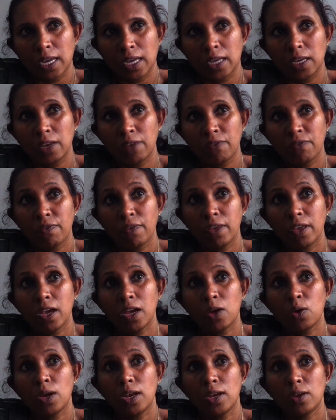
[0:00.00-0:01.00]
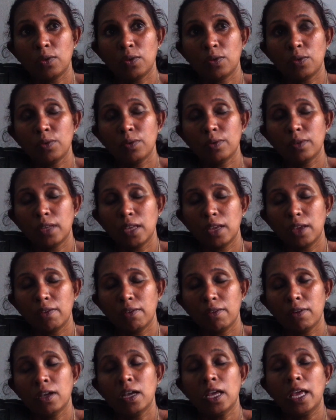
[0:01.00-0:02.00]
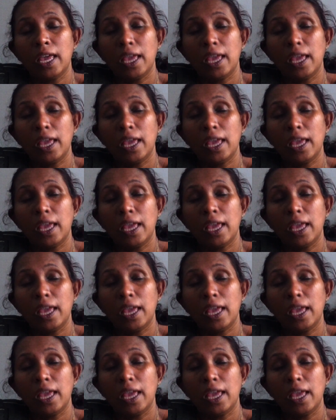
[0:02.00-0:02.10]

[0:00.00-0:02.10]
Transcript: if we are going to give